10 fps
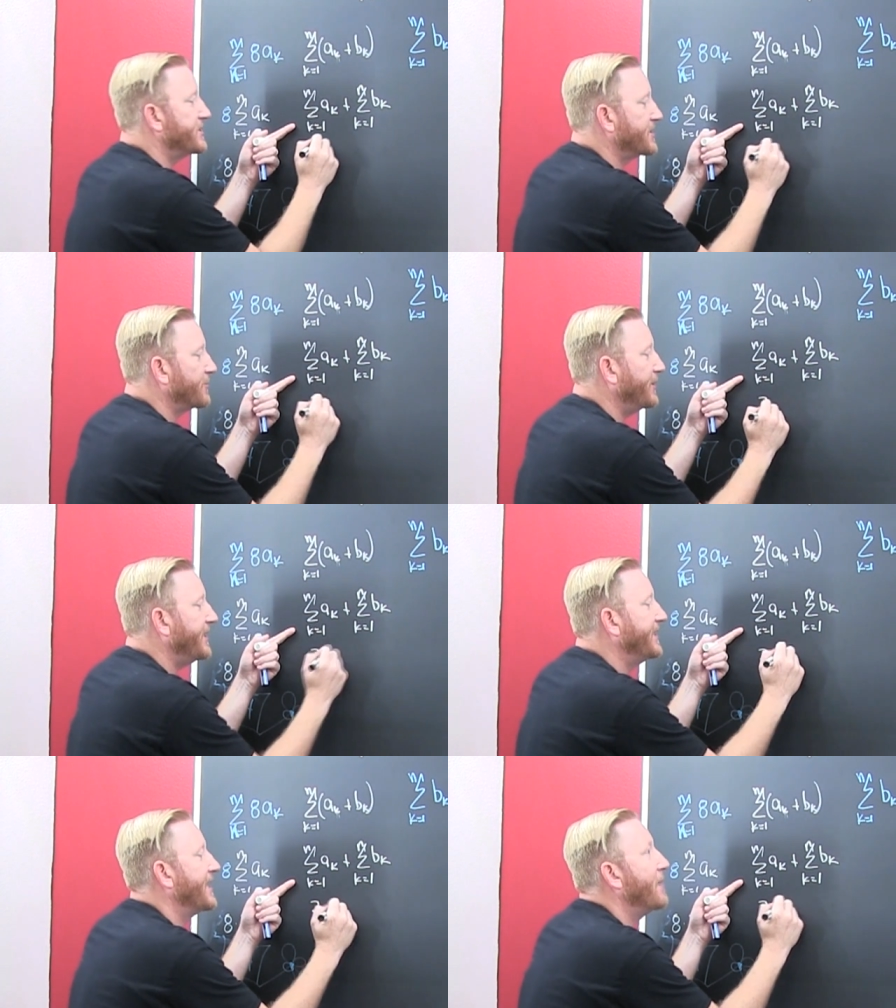was
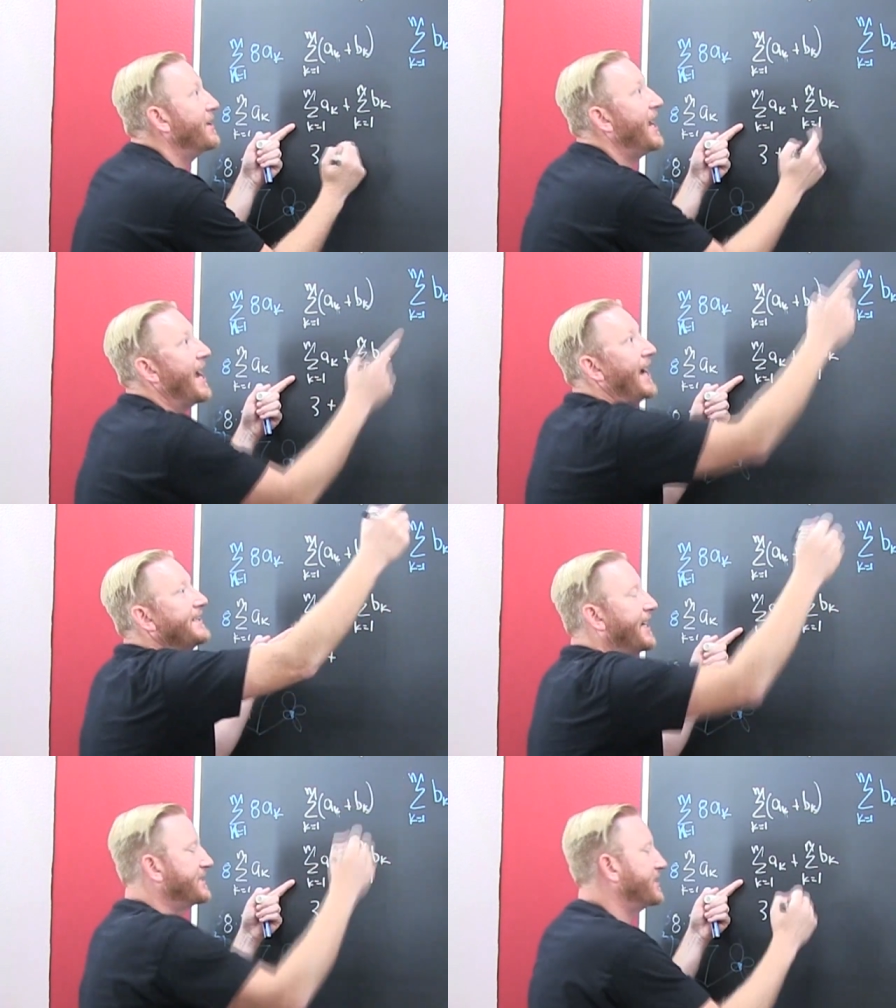three and then I'm gonna
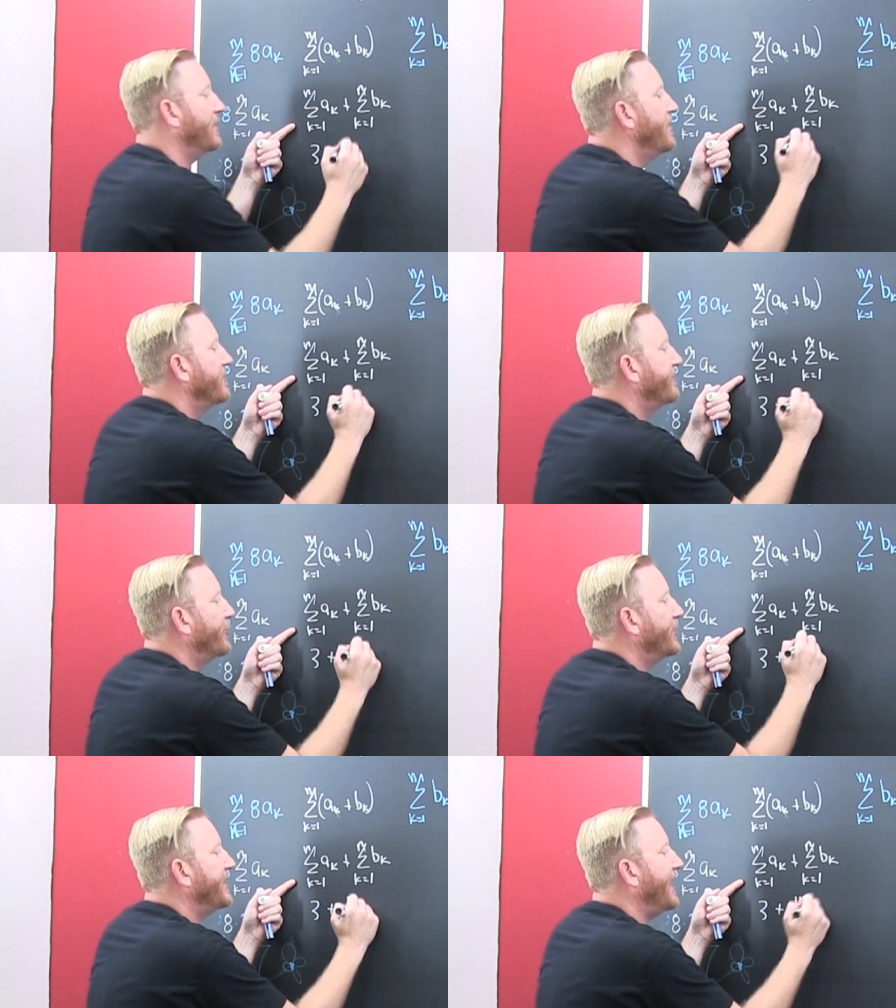add that to
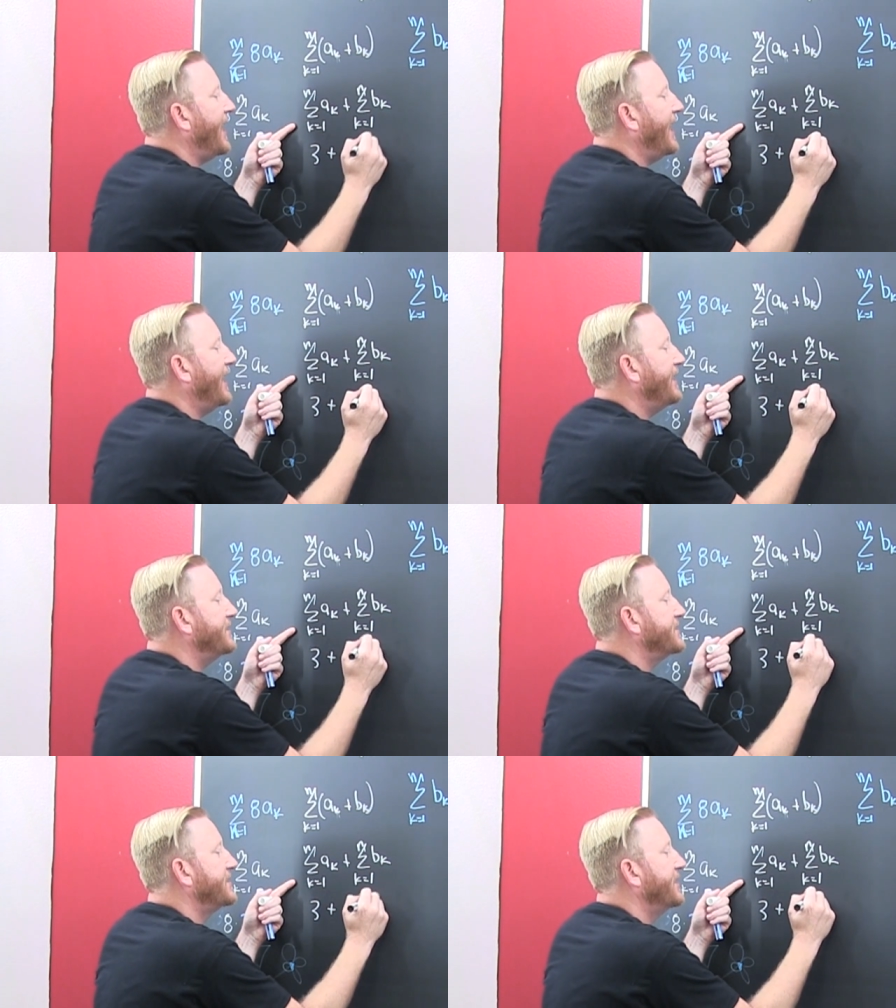
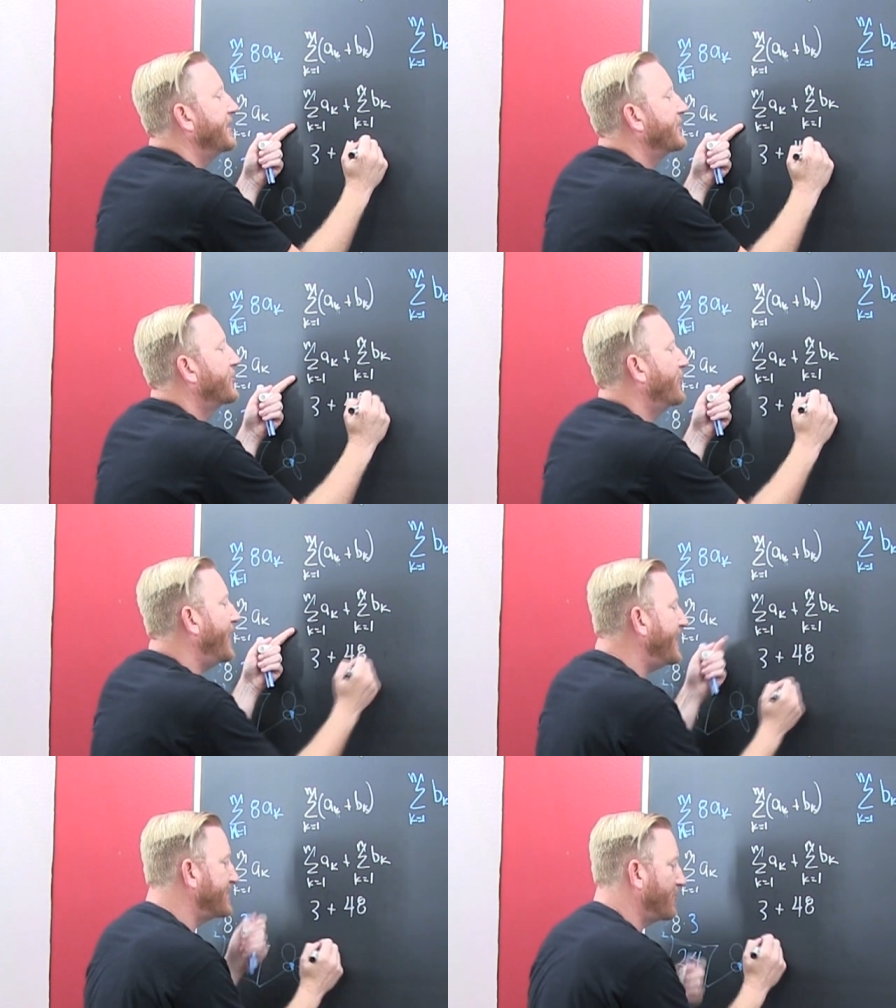48
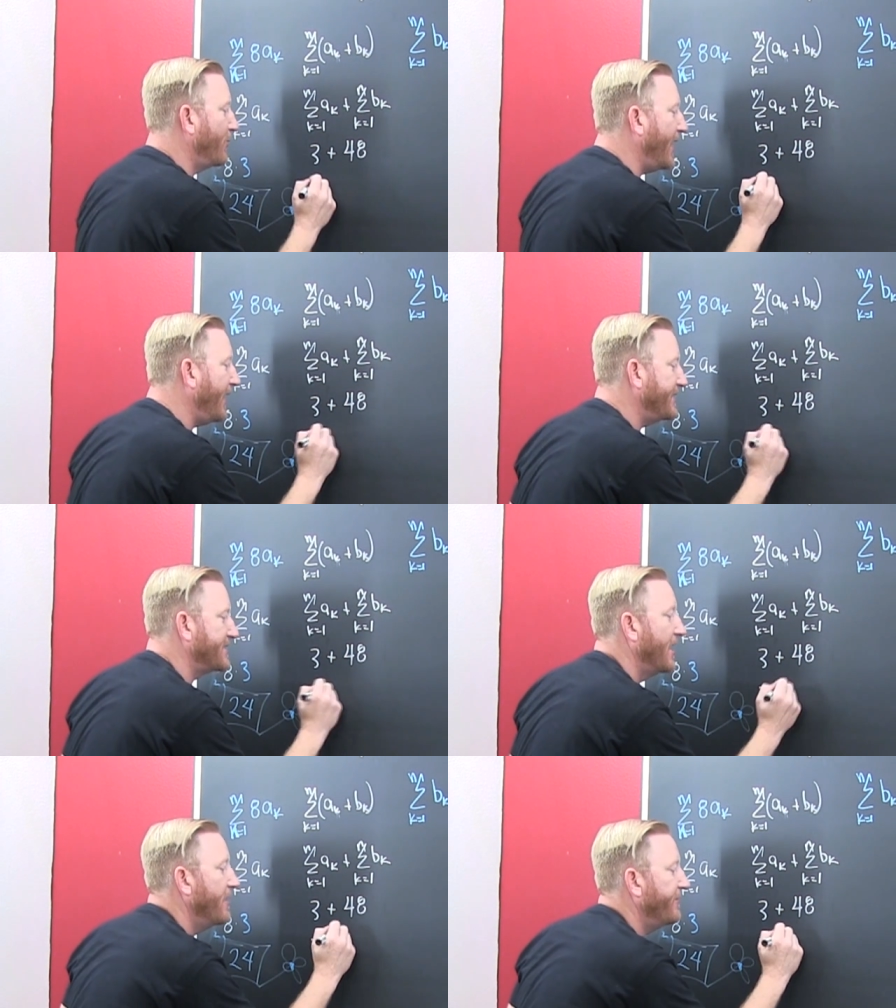crates.
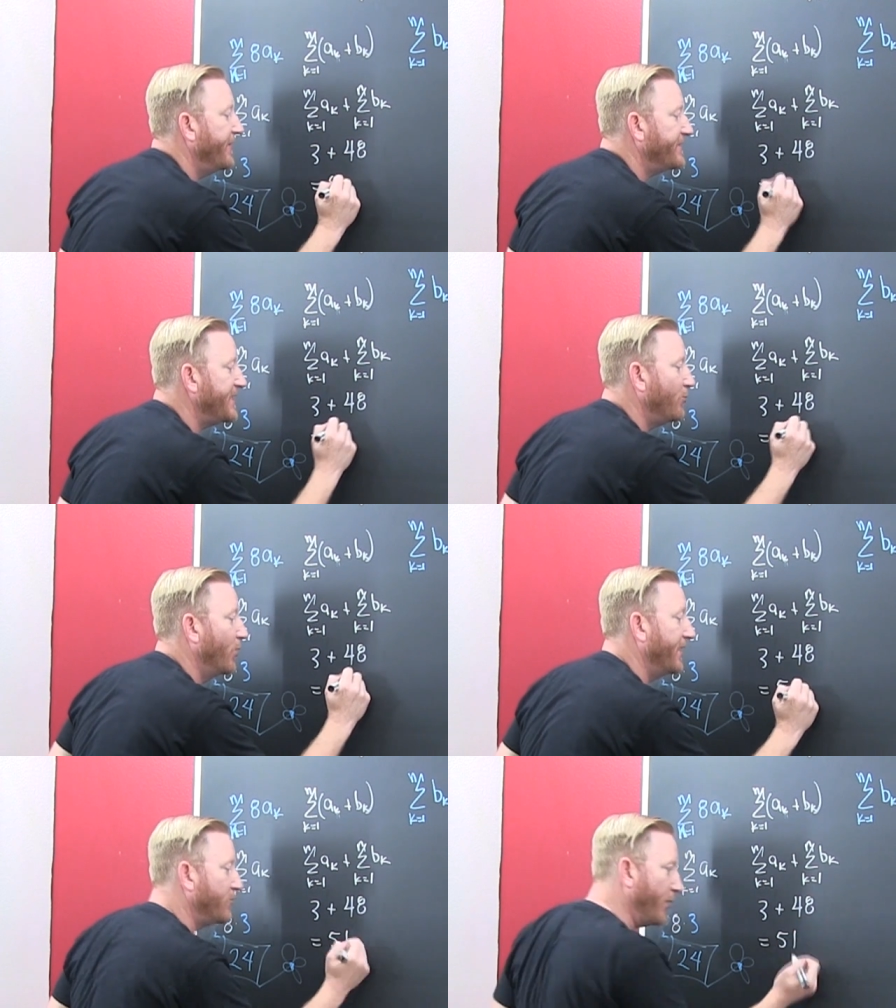Wait,
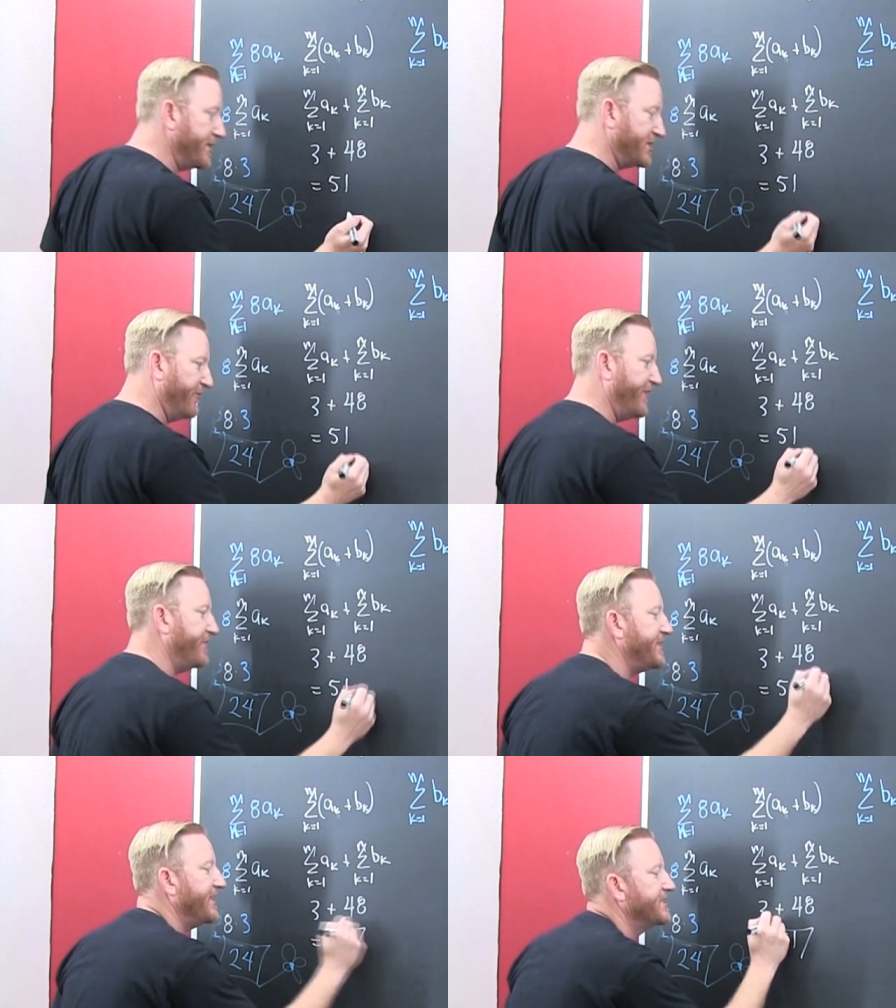51, where's the
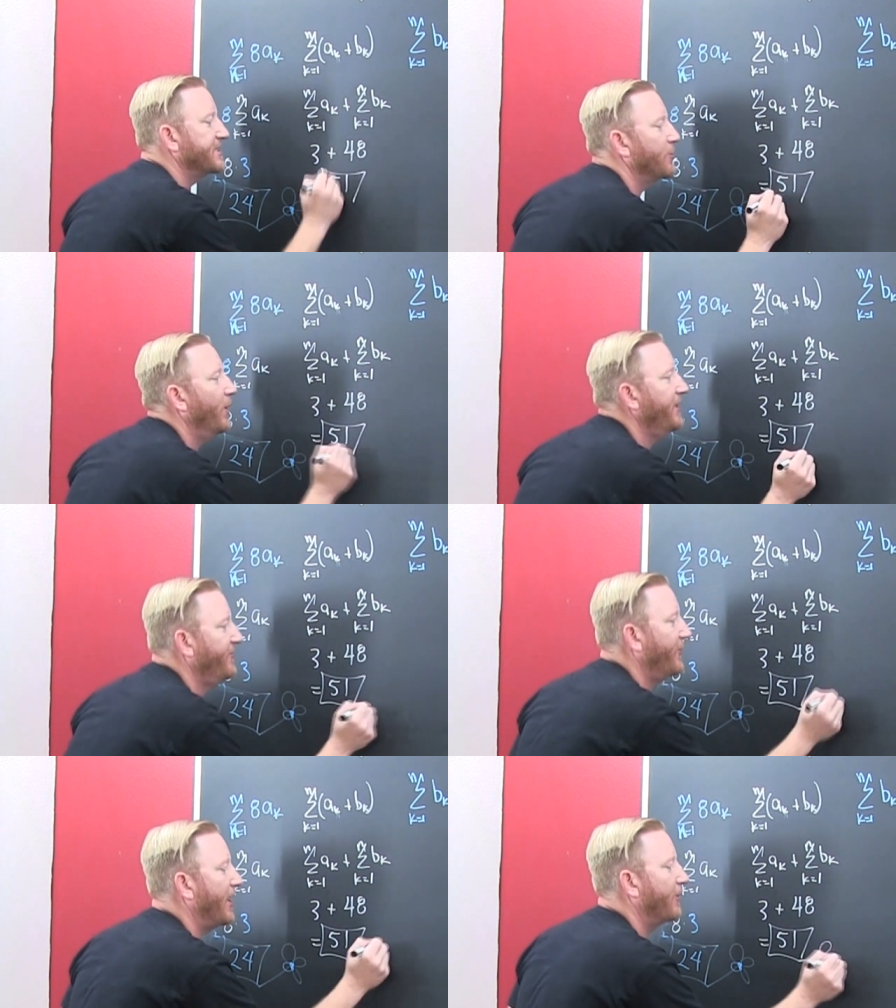50? It's a
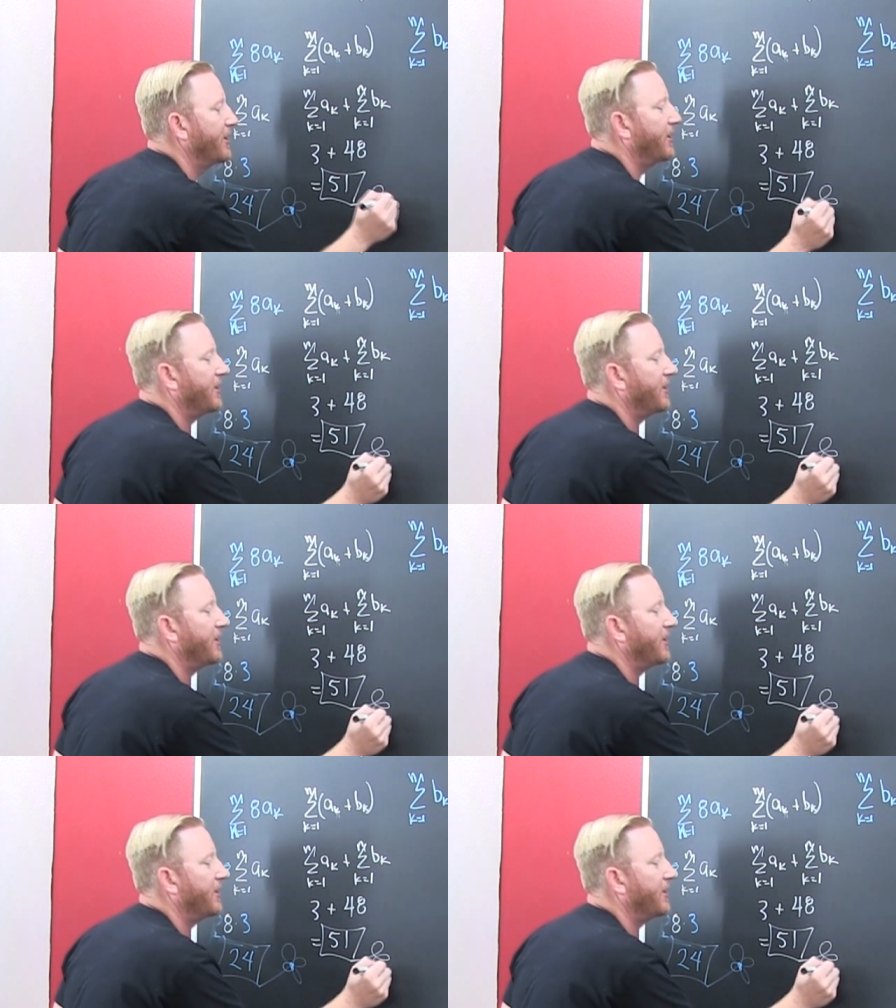24 hour